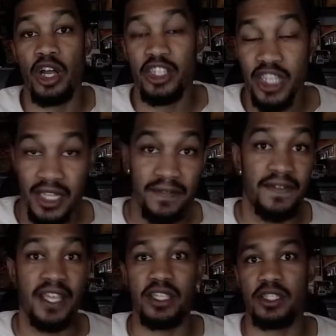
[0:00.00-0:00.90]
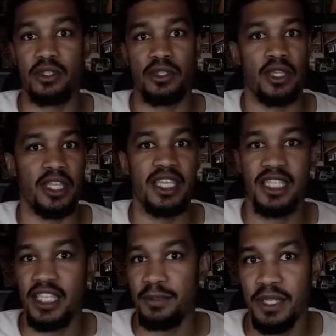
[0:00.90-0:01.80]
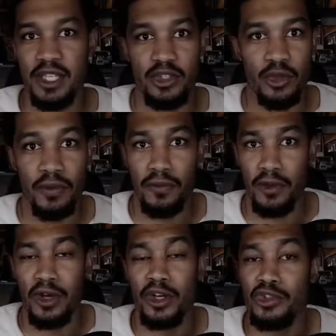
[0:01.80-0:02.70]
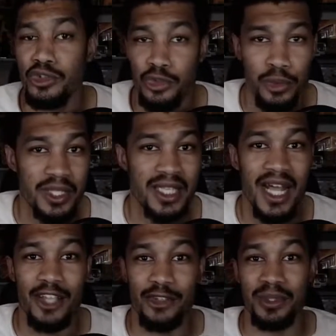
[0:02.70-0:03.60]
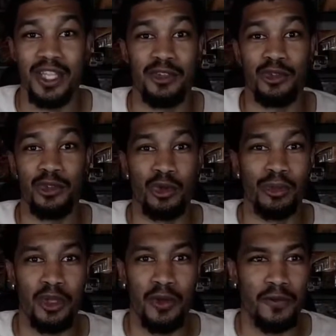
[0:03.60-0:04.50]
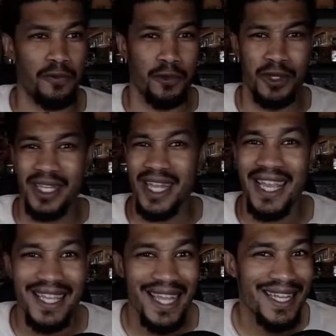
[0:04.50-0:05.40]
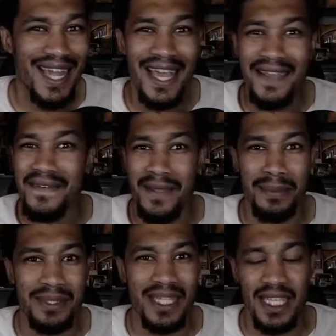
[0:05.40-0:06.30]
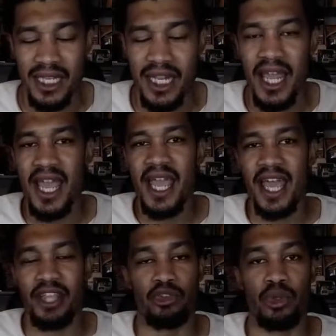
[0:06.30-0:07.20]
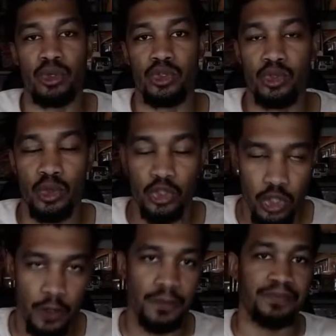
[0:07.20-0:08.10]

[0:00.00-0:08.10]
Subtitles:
shiny fates ETBs going for $120 when they normally go for $49.99, if I'm not mistaken, at your local store. So